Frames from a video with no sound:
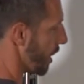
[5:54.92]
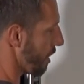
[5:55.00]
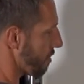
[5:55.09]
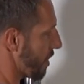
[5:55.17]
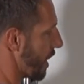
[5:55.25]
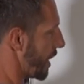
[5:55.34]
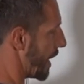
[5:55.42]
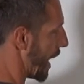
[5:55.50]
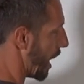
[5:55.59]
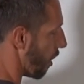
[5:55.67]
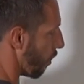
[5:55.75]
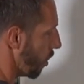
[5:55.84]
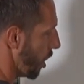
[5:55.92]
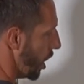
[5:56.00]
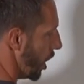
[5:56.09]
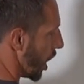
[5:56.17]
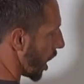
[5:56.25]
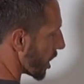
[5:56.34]
is that now
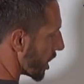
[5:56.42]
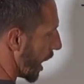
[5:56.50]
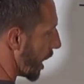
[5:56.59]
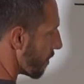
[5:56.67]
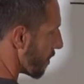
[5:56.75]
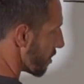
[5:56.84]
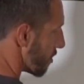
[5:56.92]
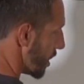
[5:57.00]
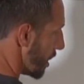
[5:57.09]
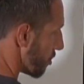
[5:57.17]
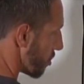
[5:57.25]
a lot of the seed